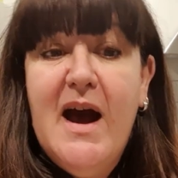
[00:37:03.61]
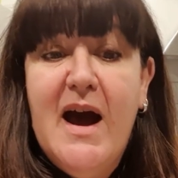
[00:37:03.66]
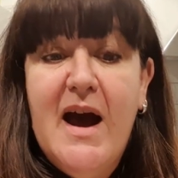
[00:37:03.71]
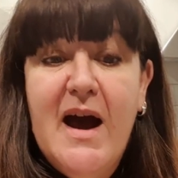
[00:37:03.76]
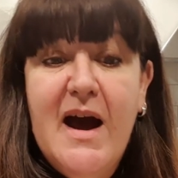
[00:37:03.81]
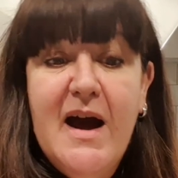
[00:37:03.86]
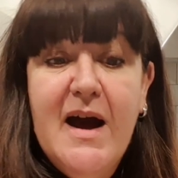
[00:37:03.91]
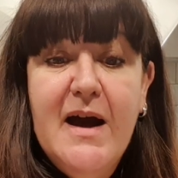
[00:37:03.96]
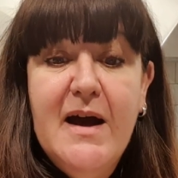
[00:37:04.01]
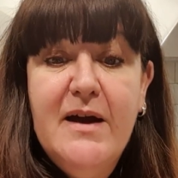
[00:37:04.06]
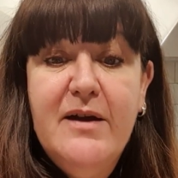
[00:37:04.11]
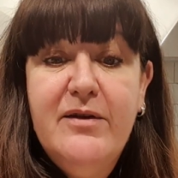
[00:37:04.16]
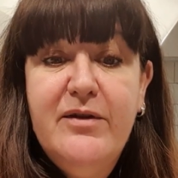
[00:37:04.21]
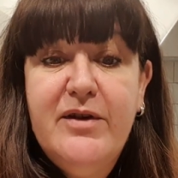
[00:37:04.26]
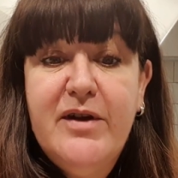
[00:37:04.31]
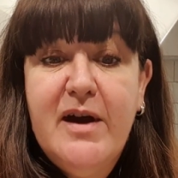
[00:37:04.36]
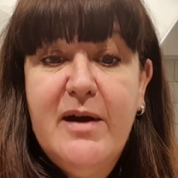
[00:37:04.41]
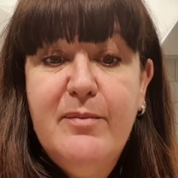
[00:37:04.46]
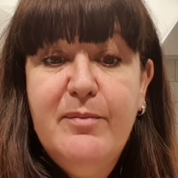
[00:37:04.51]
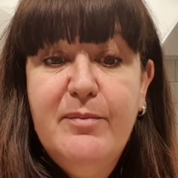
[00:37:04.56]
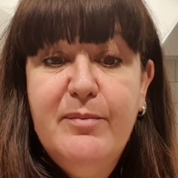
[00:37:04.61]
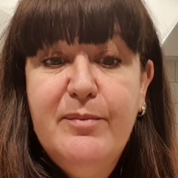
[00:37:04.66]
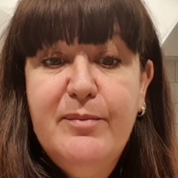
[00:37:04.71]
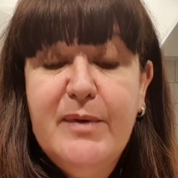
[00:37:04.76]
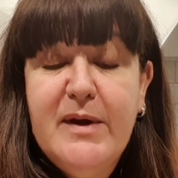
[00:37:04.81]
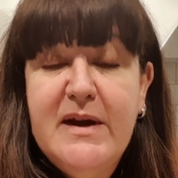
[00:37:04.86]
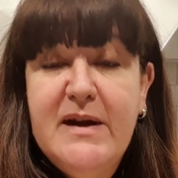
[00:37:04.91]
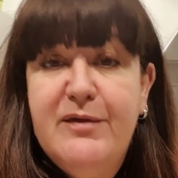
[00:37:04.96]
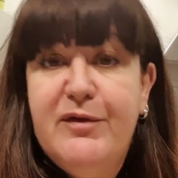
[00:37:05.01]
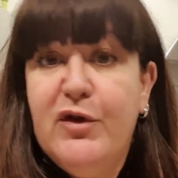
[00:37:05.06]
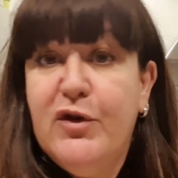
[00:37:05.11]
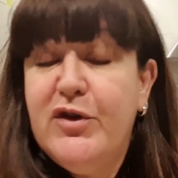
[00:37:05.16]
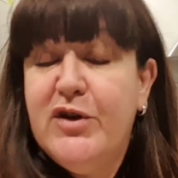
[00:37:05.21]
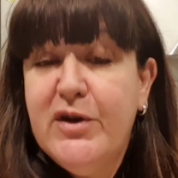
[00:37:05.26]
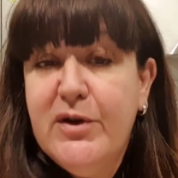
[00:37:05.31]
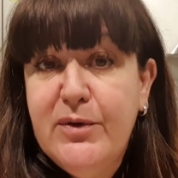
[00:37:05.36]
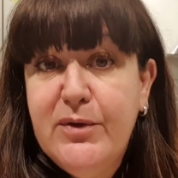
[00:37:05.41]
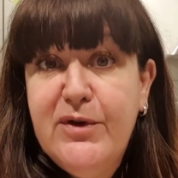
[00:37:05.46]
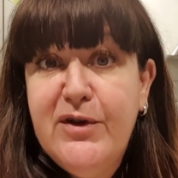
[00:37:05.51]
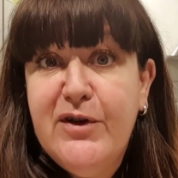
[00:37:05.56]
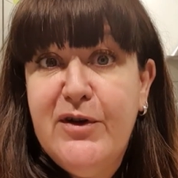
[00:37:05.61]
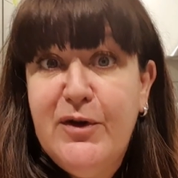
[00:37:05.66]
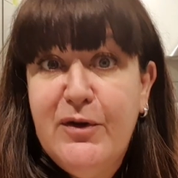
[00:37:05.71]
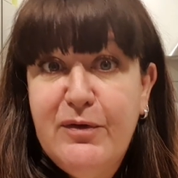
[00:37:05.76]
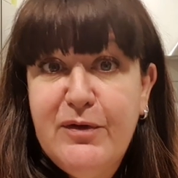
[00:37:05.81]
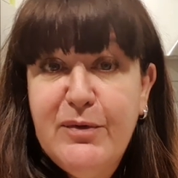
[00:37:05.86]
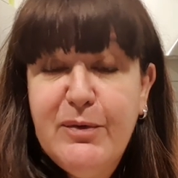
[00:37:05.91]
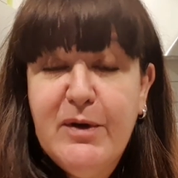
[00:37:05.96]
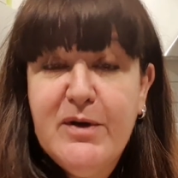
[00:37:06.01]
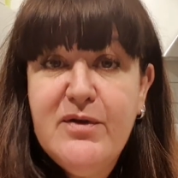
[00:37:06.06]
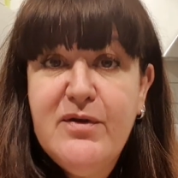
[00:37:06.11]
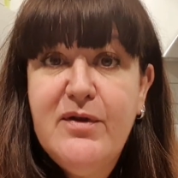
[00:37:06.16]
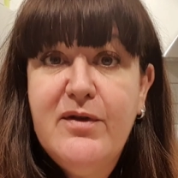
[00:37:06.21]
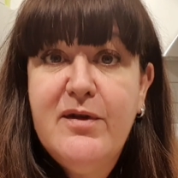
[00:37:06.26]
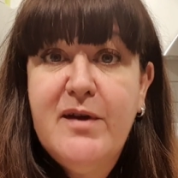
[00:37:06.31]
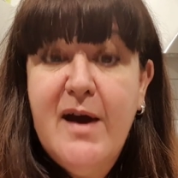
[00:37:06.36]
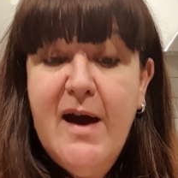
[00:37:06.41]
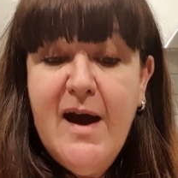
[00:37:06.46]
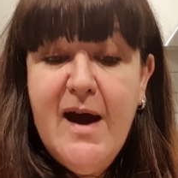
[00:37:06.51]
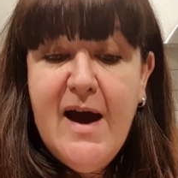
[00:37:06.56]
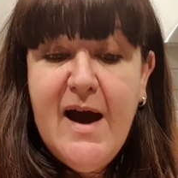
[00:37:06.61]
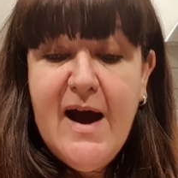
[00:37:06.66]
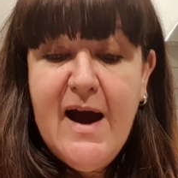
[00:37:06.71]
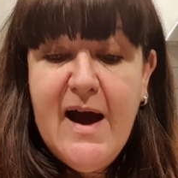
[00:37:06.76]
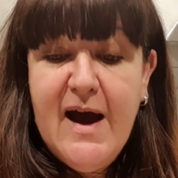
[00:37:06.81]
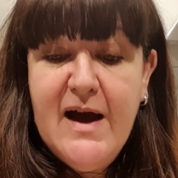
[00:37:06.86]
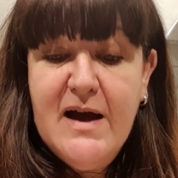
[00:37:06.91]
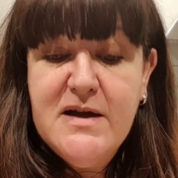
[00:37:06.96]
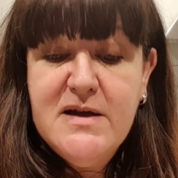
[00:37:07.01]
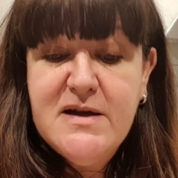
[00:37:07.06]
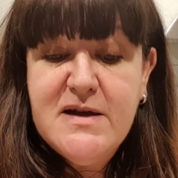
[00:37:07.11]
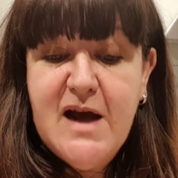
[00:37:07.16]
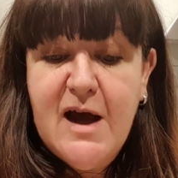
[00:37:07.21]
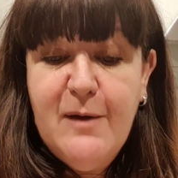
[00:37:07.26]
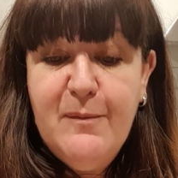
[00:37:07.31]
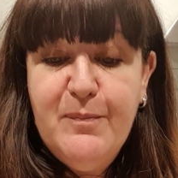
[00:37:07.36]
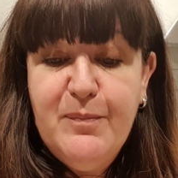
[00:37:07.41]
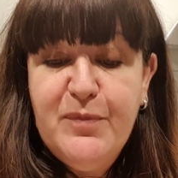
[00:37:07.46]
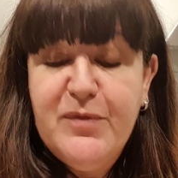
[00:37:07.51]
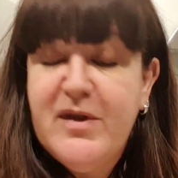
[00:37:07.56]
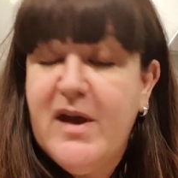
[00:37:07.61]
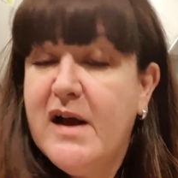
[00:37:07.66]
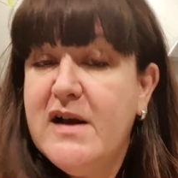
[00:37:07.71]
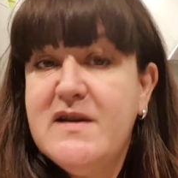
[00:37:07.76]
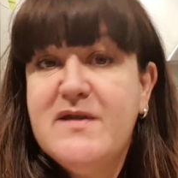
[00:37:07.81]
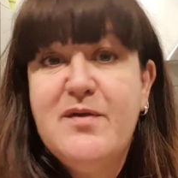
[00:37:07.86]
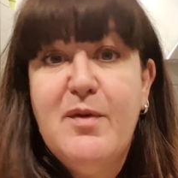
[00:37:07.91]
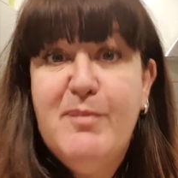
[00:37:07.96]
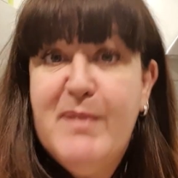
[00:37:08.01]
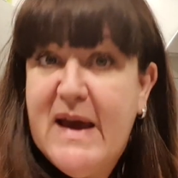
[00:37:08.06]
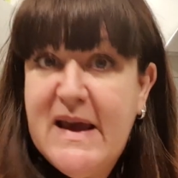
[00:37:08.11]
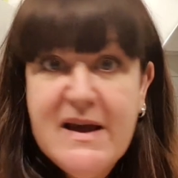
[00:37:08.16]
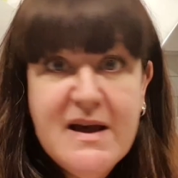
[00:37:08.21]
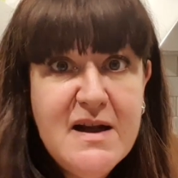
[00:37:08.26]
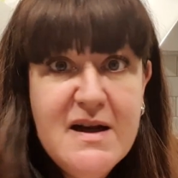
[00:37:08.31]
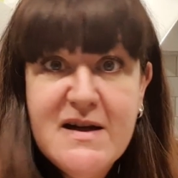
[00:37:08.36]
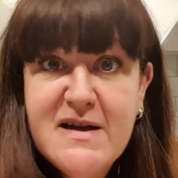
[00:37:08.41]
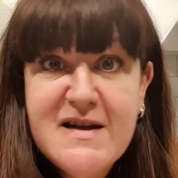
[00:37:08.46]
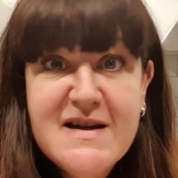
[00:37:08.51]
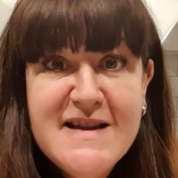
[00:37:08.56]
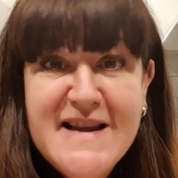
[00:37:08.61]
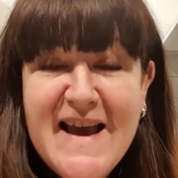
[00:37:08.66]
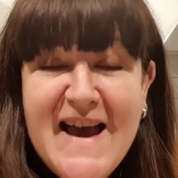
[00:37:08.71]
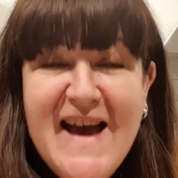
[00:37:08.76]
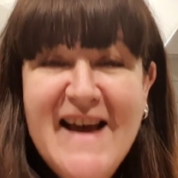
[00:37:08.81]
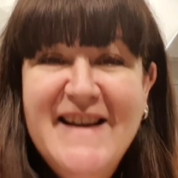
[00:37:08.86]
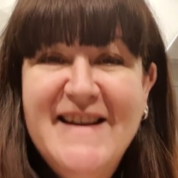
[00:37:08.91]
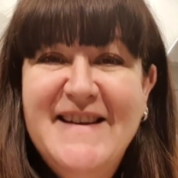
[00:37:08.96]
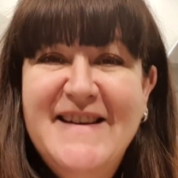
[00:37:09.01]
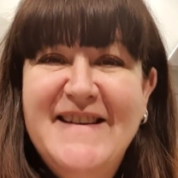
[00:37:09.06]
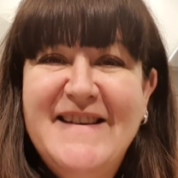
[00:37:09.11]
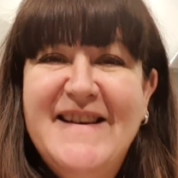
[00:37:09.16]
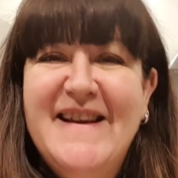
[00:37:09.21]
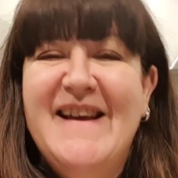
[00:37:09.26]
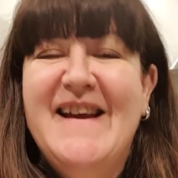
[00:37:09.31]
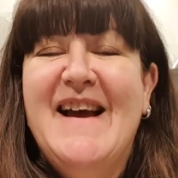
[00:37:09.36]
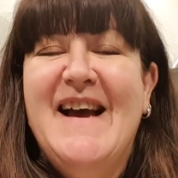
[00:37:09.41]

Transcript: And if not you, your loved ones, and thanks for making it to the end.